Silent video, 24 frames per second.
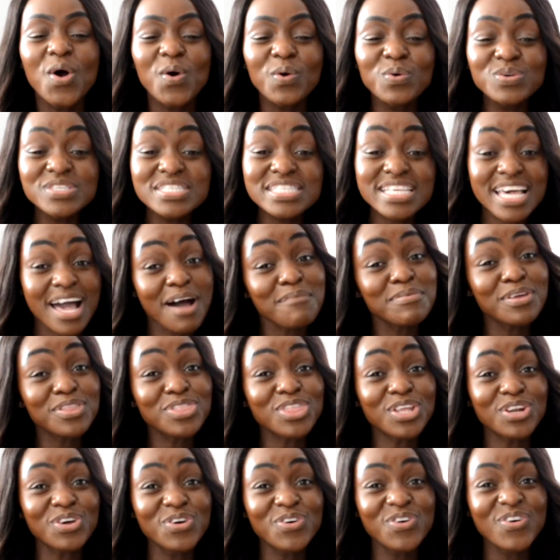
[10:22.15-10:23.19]
who's coming
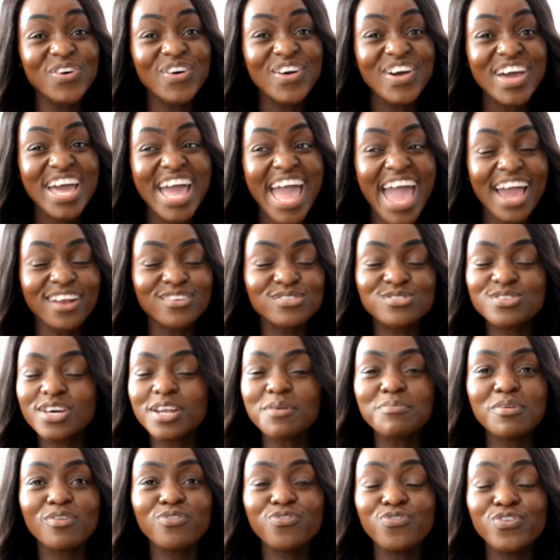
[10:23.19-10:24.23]
through and who's
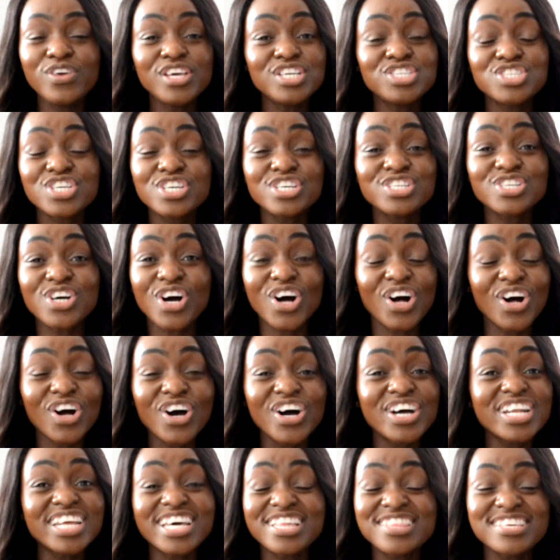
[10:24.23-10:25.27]
going to be featured
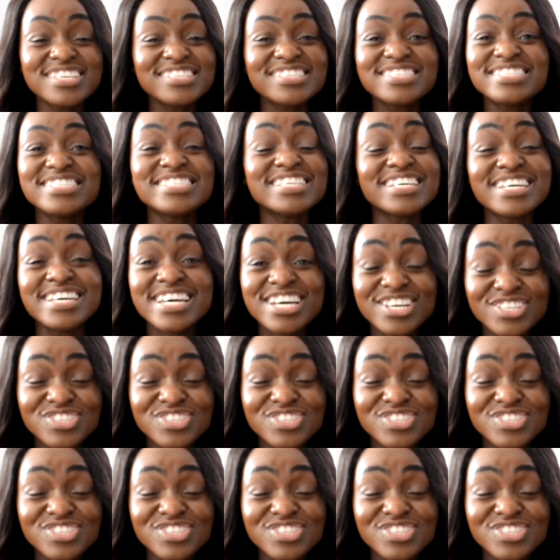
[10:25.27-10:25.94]
on this